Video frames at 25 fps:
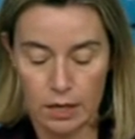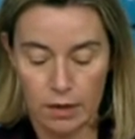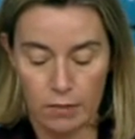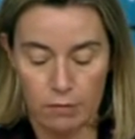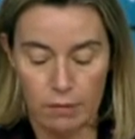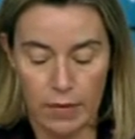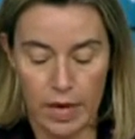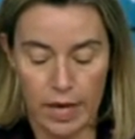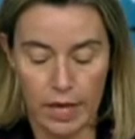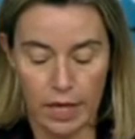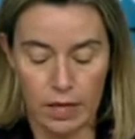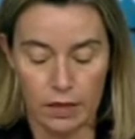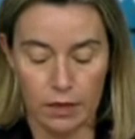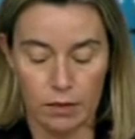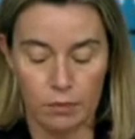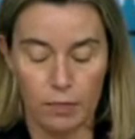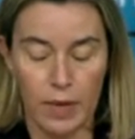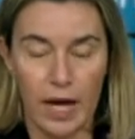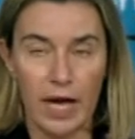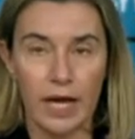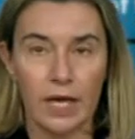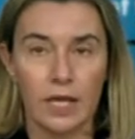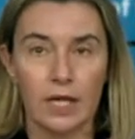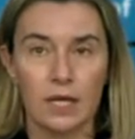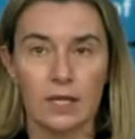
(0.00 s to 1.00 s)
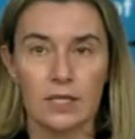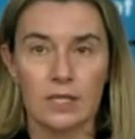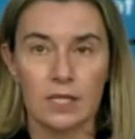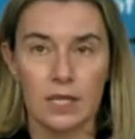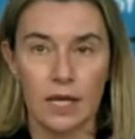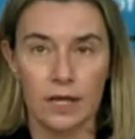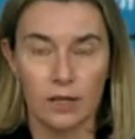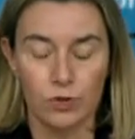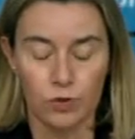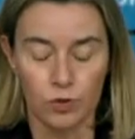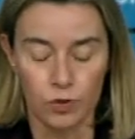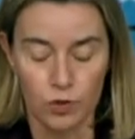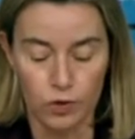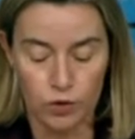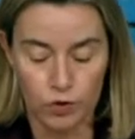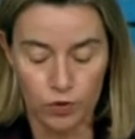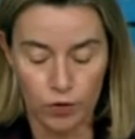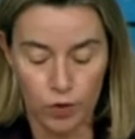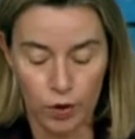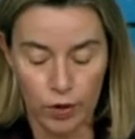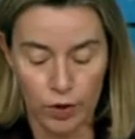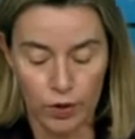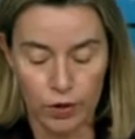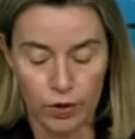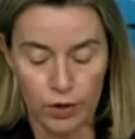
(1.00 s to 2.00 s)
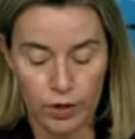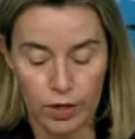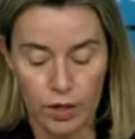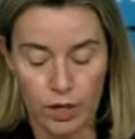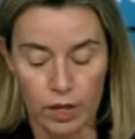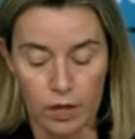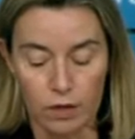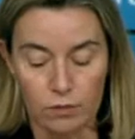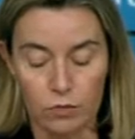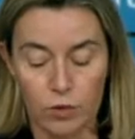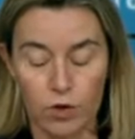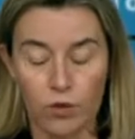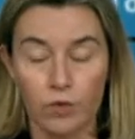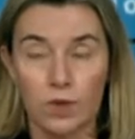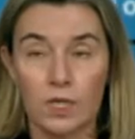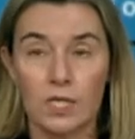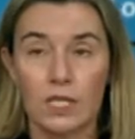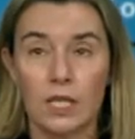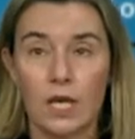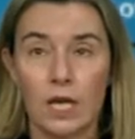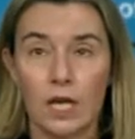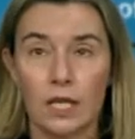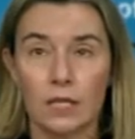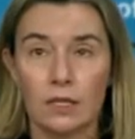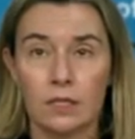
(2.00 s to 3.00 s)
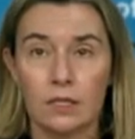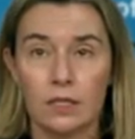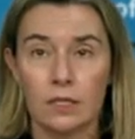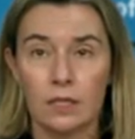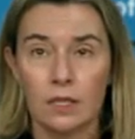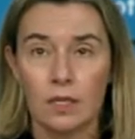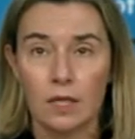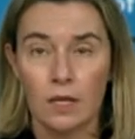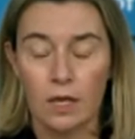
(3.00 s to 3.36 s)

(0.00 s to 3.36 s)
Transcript: making the banking sector stronger and more resilient.